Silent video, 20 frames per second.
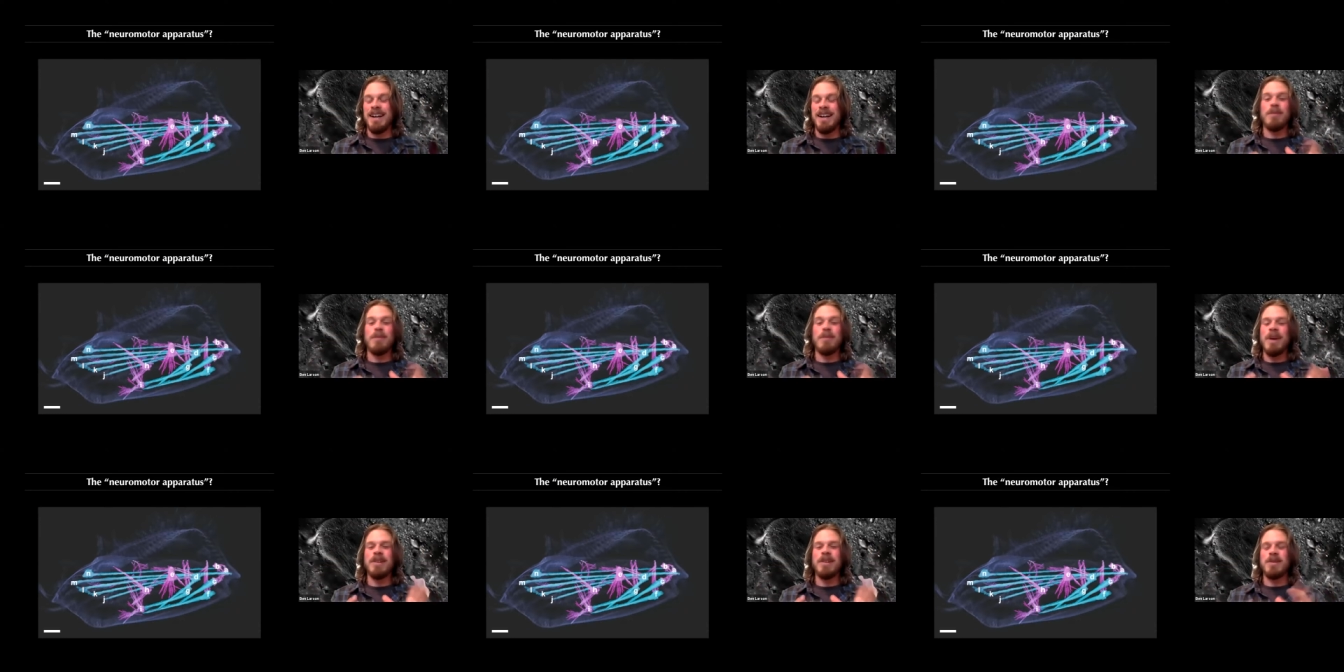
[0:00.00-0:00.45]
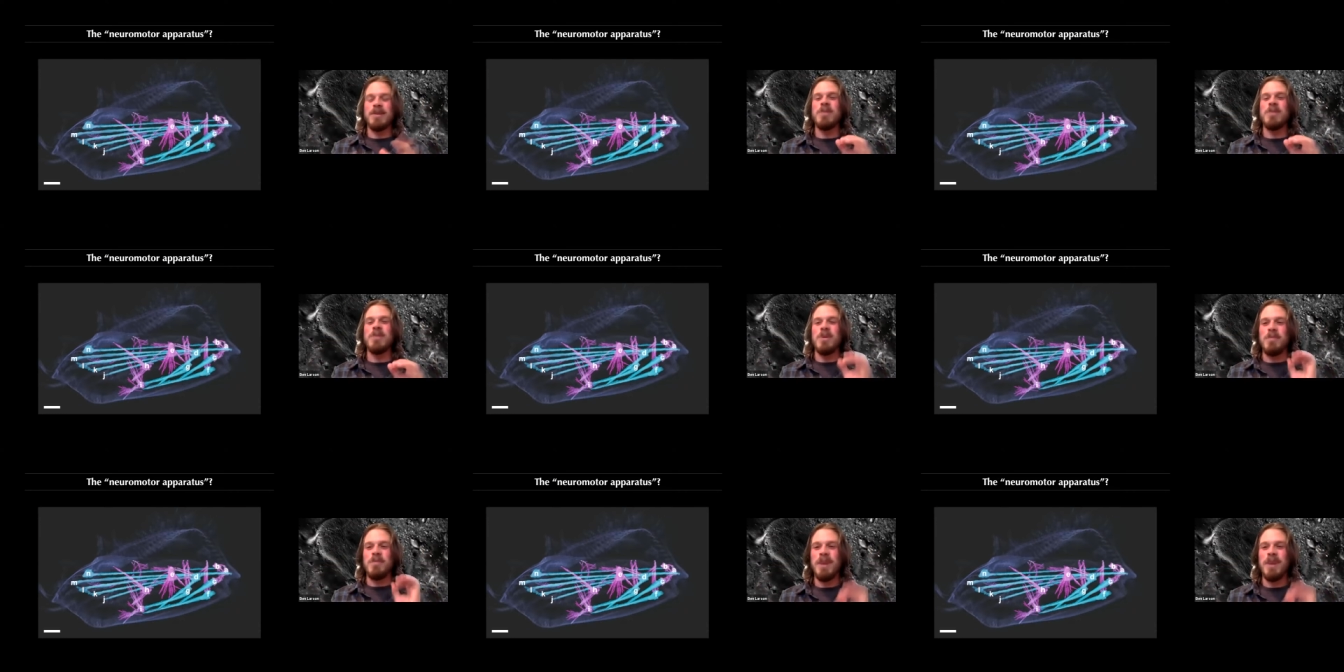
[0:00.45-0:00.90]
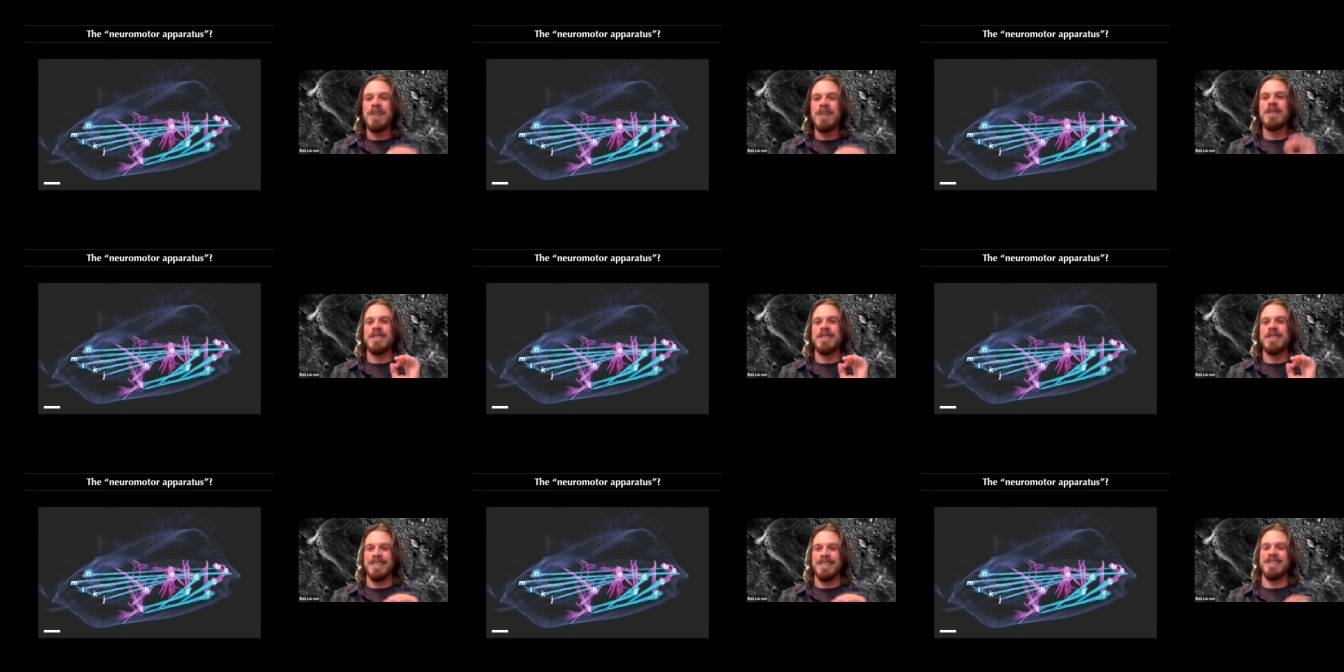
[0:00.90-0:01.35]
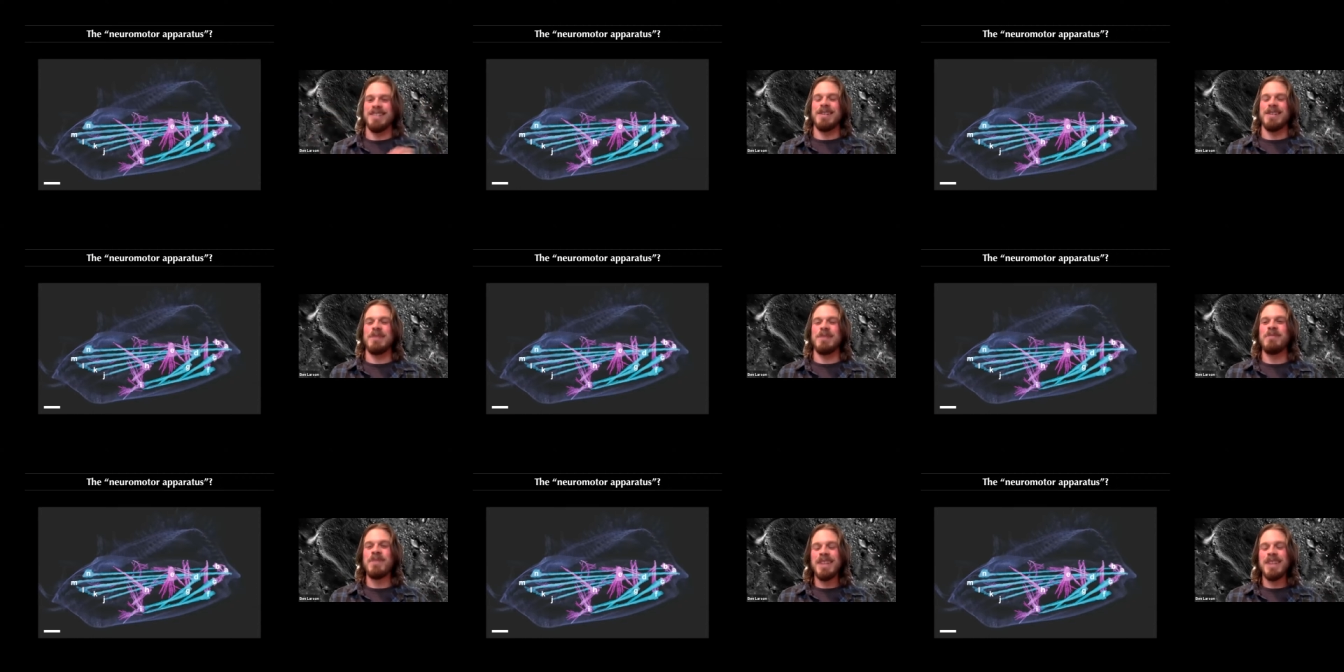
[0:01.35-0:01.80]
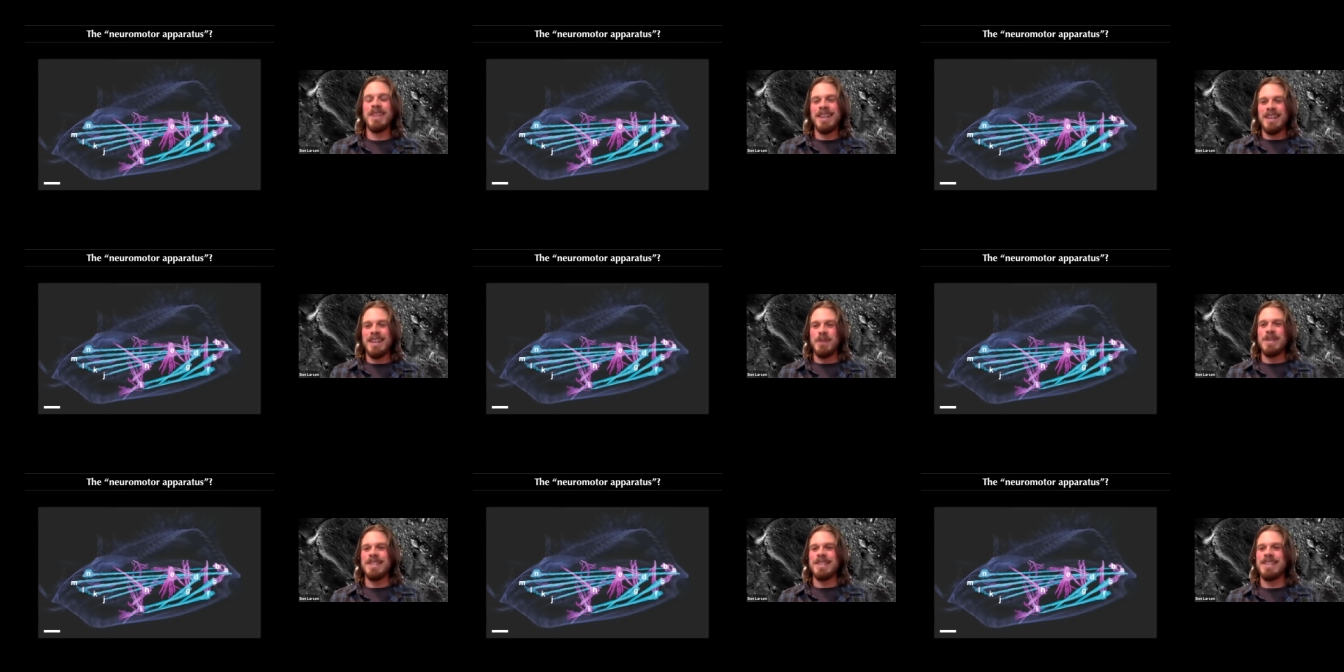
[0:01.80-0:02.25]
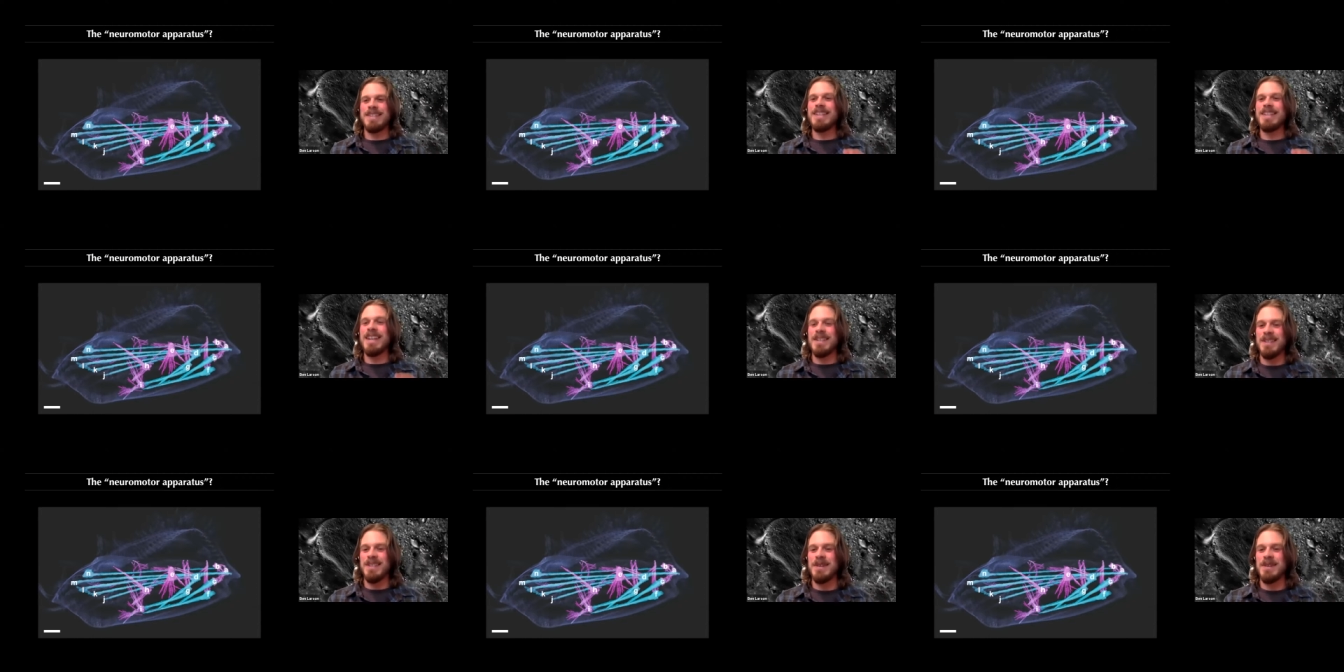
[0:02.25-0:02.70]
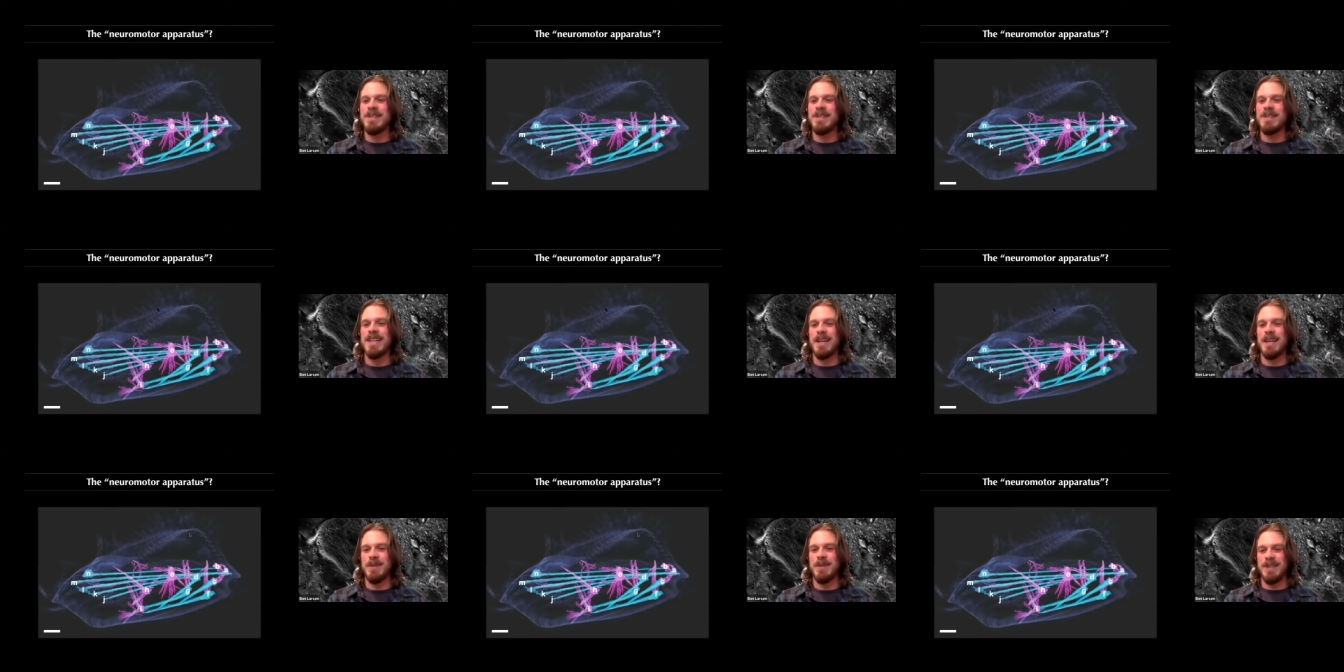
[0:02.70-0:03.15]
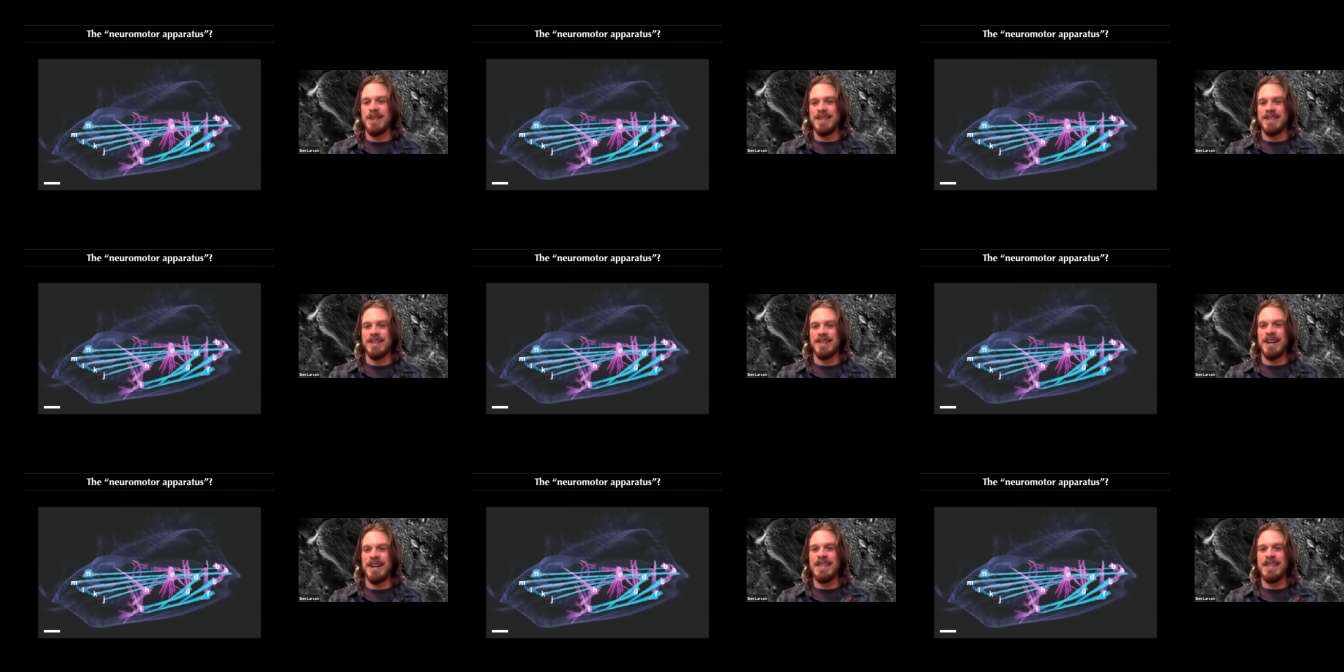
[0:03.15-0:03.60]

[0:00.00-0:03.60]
or microtubule bundle system that we see associated with the cirri.